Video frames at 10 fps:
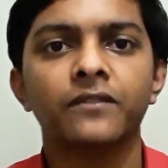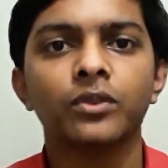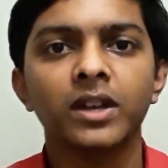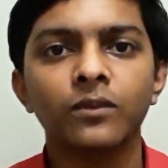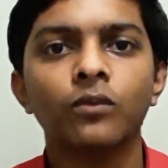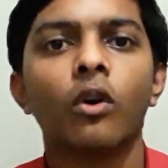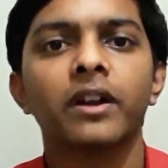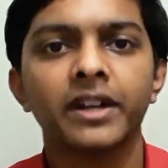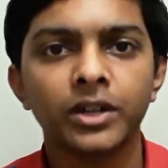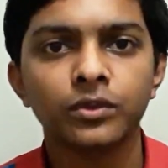if you really
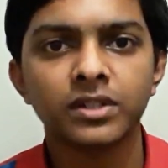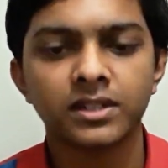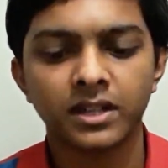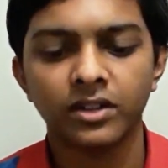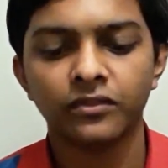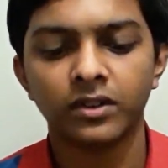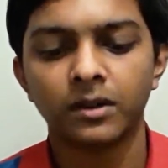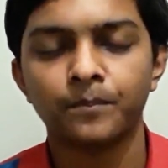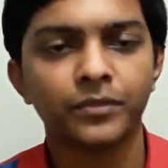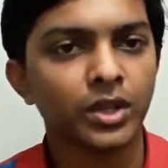want it to just kind of
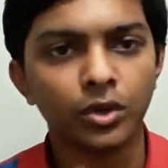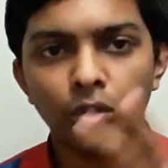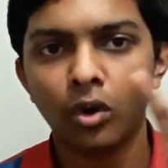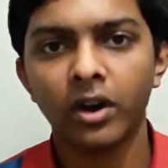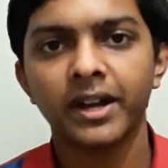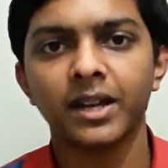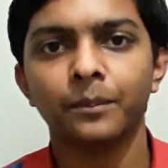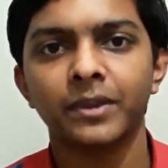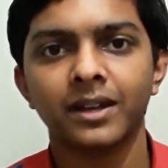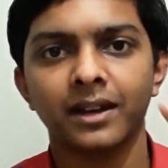uh, go on and
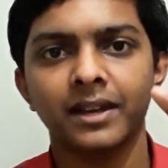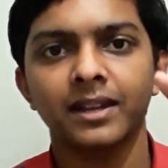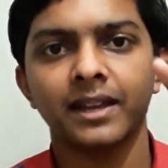appear really